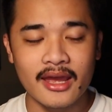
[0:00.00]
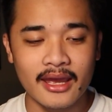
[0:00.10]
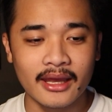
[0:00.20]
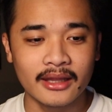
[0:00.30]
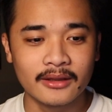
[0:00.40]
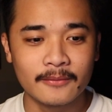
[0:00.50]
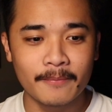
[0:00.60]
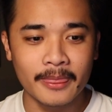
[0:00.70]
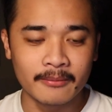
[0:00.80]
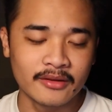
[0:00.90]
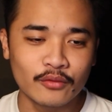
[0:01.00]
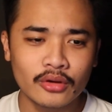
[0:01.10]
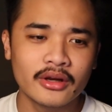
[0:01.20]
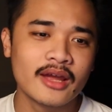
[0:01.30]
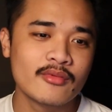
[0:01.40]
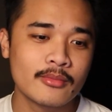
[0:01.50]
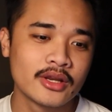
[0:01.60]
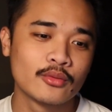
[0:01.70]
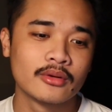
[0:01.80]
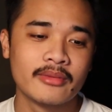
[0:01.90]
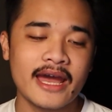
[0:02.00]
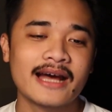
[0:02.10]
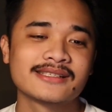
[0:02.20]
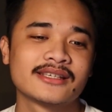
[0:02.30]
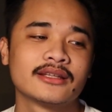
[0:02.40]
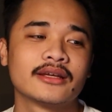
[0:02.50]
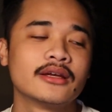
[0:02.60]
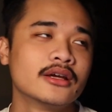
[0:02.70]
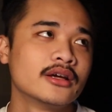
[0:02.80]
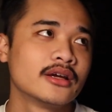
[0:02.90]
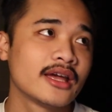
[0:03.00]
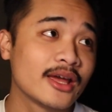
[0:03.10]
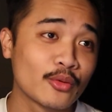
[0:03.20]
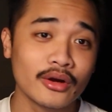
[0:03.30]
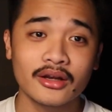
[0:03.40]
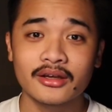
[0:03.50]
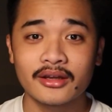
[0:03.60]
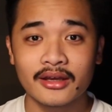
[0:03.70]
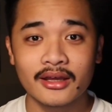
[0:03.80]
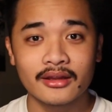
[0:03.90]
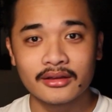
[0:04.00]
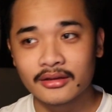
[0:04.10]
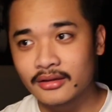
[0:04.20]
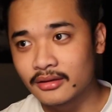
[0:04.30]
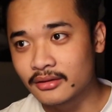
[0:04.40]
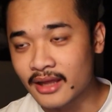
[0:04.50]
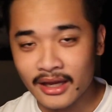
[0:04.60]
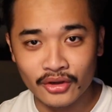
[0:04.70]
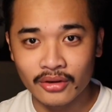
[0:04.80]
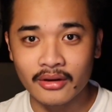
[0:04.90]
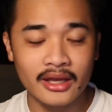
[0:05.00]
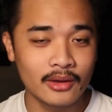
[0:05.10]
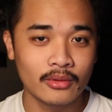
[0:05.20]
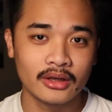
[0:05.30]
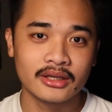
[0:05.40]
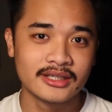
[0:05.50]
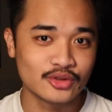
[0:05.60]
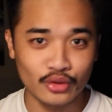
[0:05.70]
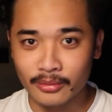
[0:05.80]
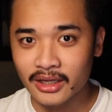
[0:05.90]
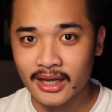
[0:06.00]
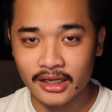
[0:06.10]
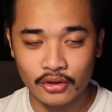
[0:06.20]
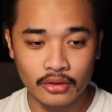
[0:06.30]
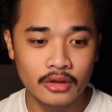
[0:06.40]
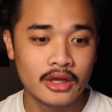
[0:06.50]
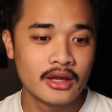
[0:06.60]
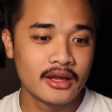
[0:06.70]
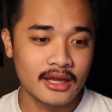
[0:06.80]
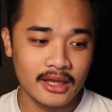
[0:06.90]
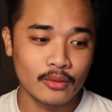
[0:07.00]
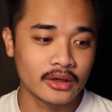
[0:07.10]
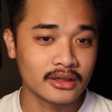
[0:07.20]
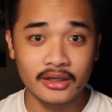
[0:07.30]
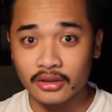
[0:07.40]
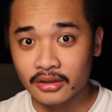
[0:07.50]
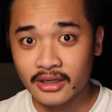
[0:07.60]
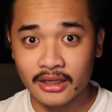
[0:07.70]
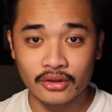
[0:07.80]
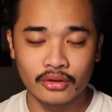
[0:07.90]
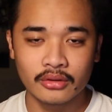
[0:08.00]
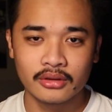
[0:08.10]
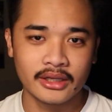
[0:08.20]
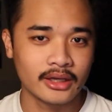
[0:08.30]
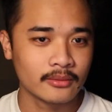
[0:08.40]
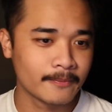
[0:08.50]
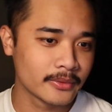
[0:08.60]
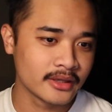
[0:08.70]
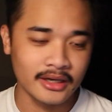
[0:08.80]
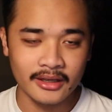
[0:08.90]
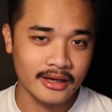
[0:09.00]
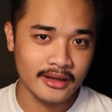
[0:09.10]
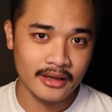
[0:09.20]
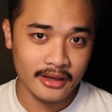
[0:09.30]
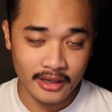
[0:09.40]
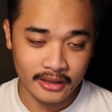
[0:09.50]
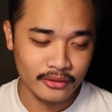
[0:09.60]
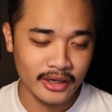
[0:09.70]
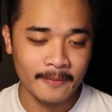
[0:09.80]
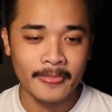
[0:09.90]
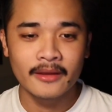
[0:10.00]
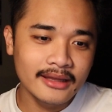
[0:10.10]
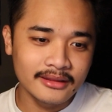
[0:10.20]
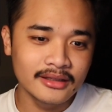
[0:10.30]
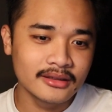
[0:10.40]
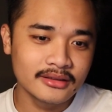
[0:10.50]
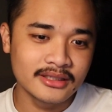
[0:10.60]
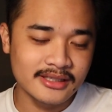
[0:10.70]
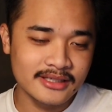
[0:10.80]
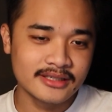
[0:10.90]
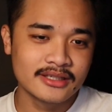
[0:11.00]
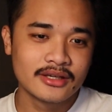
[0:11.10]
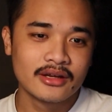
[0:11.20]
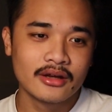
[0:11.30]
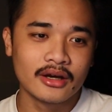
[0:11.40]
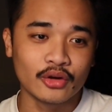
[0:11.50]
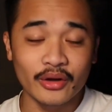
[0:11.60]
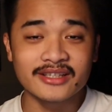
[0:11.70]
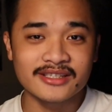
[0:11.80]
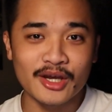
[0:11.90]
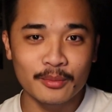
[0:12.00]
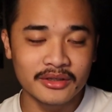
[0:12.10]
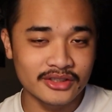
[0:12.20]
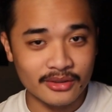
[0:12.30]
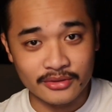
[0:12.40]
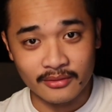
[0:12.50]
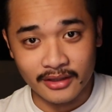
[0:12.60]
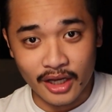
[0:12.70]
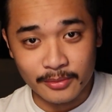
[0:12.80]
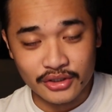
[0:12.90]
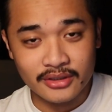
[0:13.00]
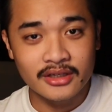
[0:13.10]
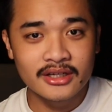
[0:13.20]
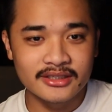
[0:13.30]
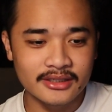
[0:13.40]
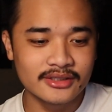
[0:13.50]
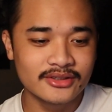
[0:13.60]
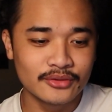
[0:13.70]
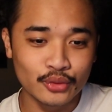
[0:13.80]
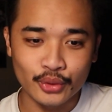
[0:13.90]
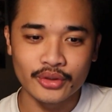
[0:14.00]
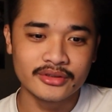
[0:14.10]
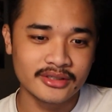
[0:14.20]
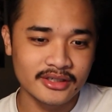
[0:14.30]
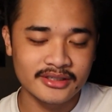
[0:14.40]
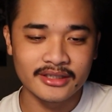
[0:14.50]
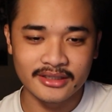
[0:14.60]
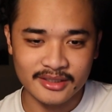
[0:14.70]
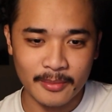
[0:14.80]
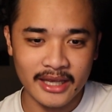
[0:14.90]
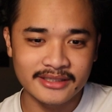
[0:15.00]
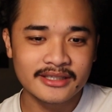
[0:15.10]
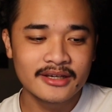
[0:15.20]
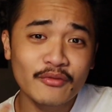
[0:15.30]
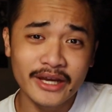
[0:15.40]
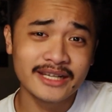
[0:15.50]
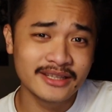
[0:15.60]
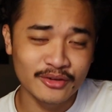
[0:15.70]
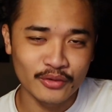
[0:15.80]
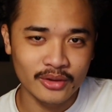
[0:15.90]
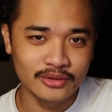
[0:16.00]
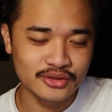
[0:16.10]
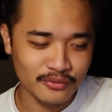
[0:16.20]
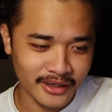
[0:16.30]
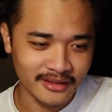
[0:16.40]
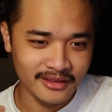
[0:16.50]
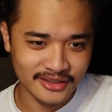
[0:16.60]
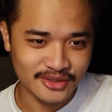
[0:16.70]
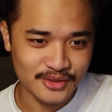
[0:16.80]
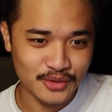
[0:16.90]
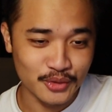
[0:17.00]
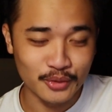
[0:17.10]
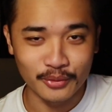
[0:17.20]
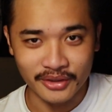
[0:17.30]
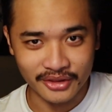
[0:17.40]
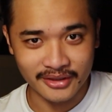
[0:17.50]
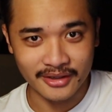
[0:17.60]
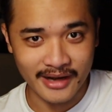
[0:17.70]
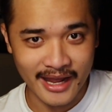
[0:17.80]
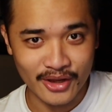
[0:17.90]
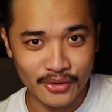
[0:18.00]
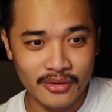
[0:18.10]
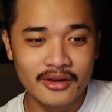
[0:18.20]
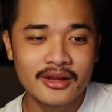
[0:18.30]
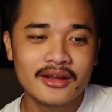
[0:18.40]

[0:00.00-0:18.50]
And before, everybody would be asking like, hey, where can I get Nano? Hey, where can I store my Nano? Hey, where can I earn Nano? And like yada yada yada, right? I think this is a great step in terms of adoption, since new users in the space find it difficult to find things to do with their Nano.